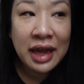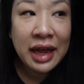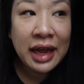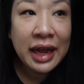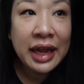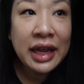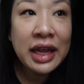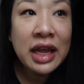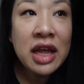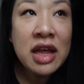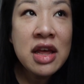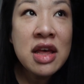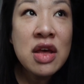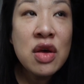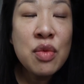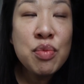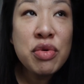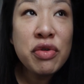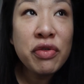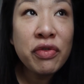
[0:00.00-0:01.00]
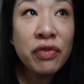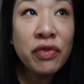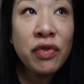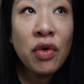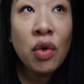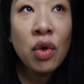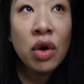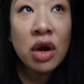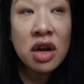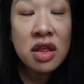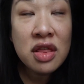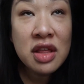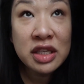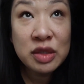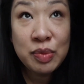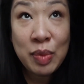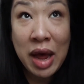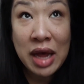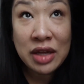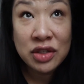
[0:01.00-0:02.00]
I, before
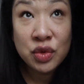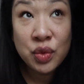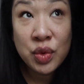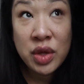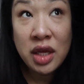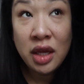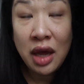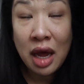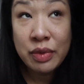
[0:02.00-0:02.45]
this past week,